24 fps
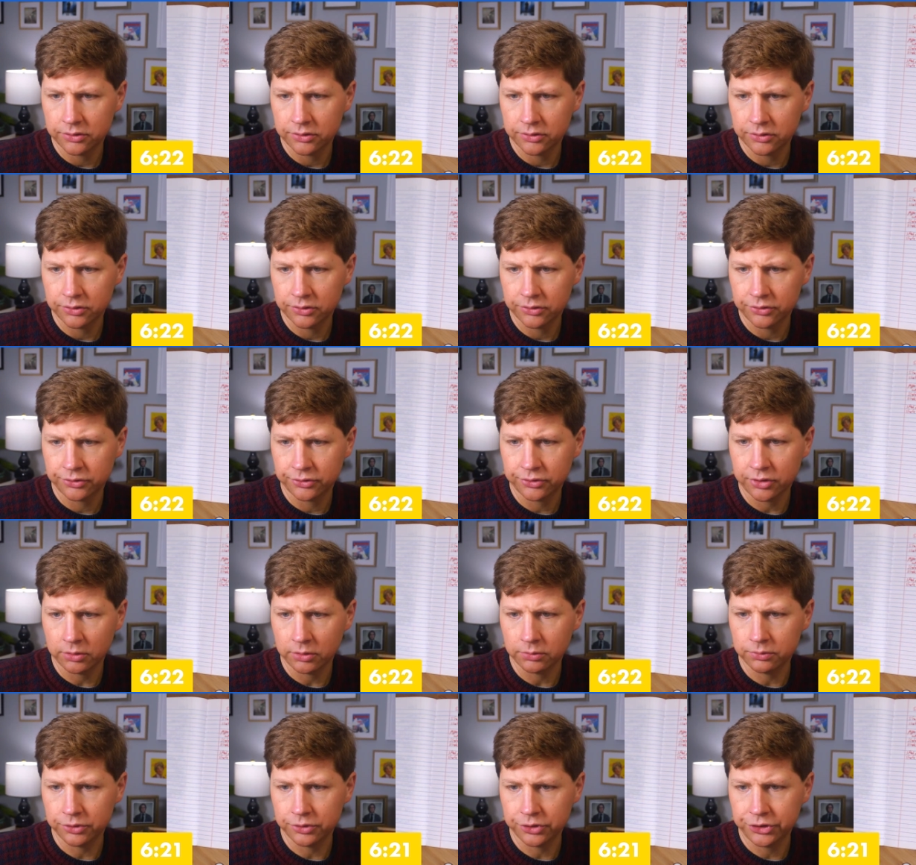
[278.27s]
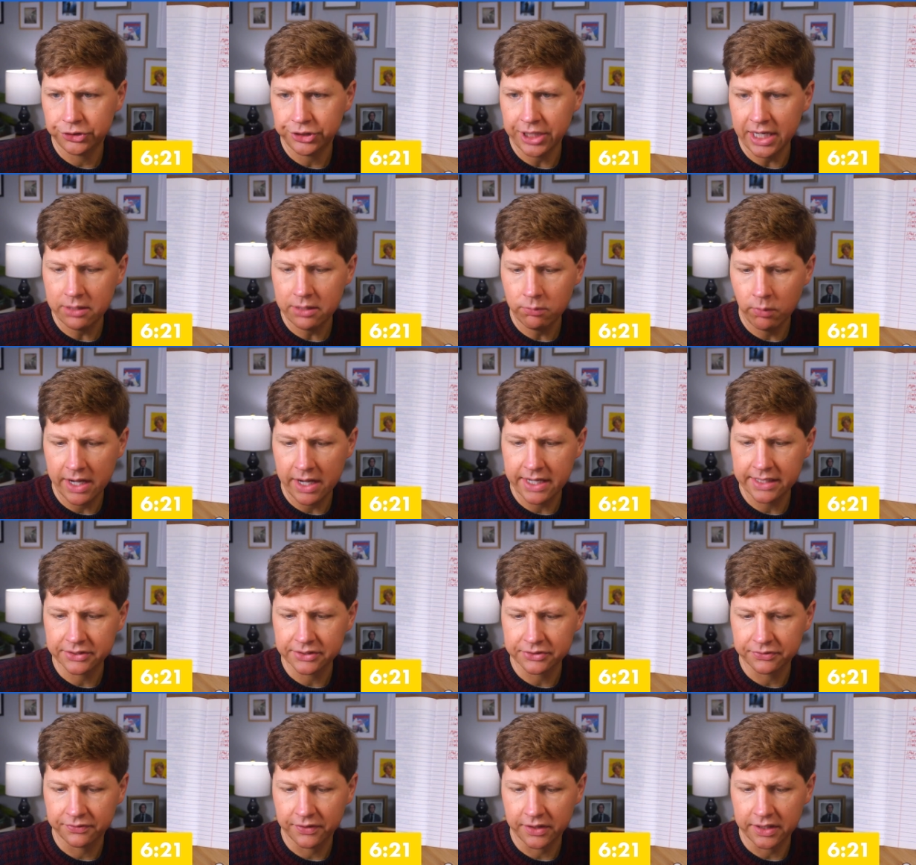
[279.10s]
So shake weight
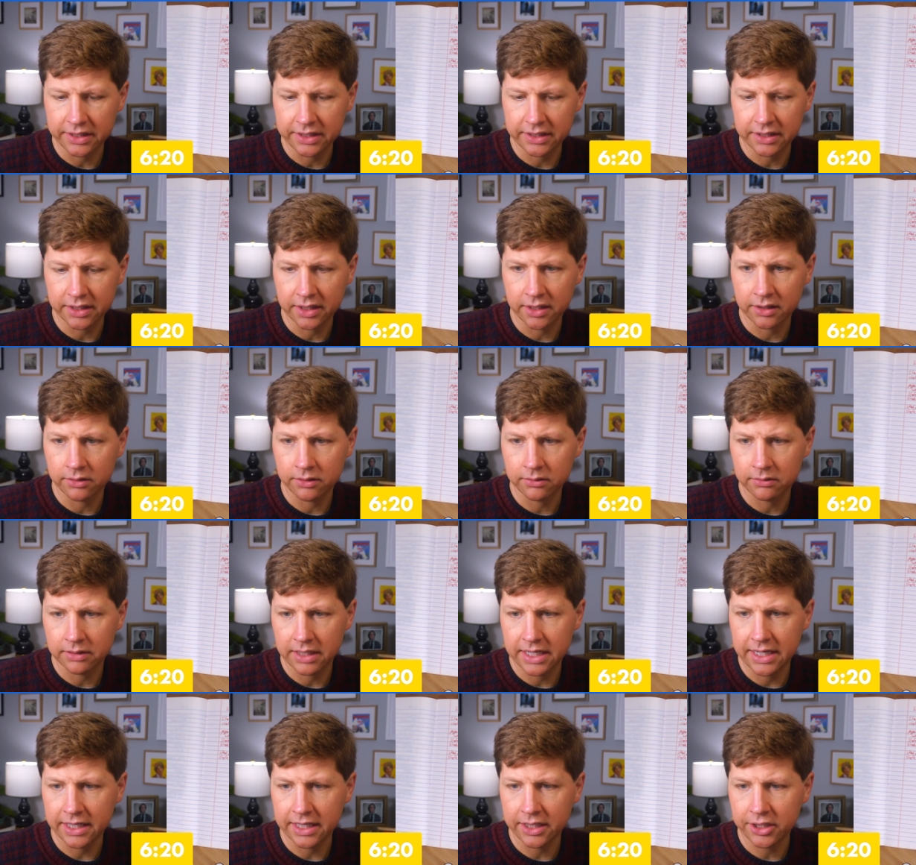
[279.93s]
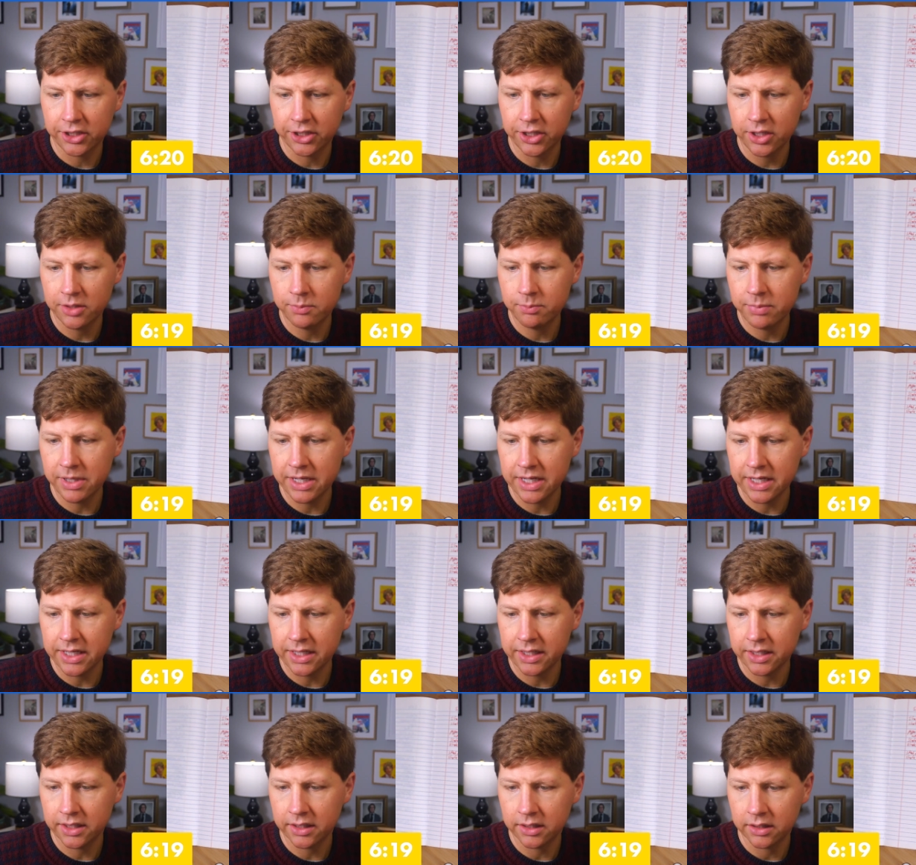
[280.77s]
is funny though. And it could
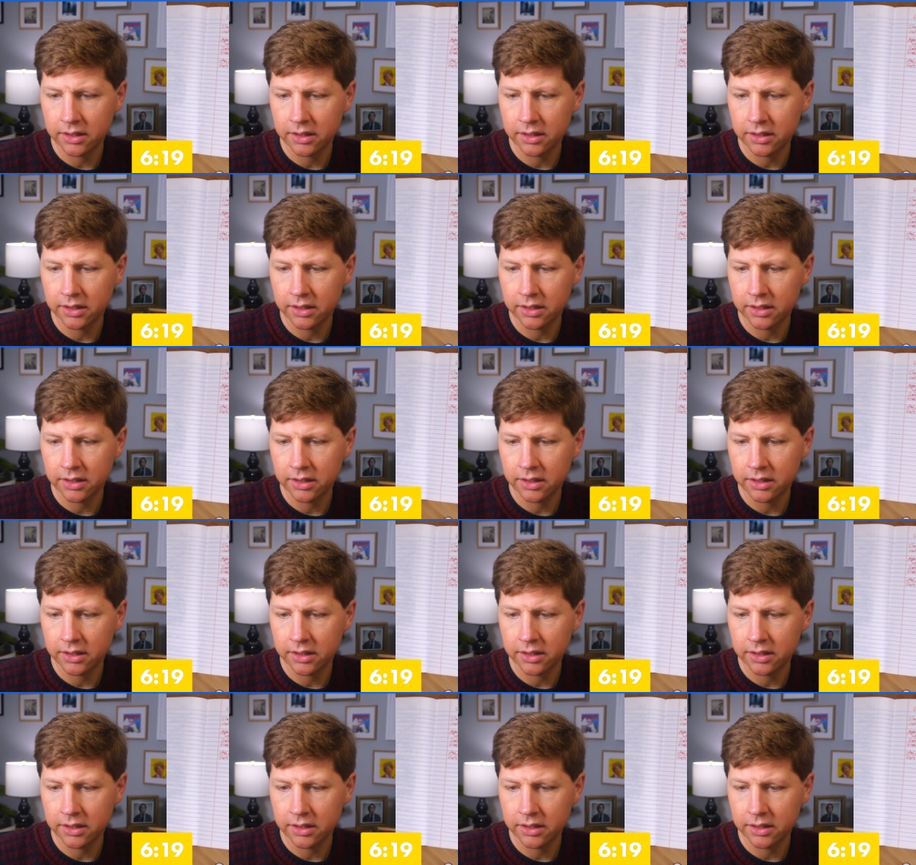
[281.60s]
be.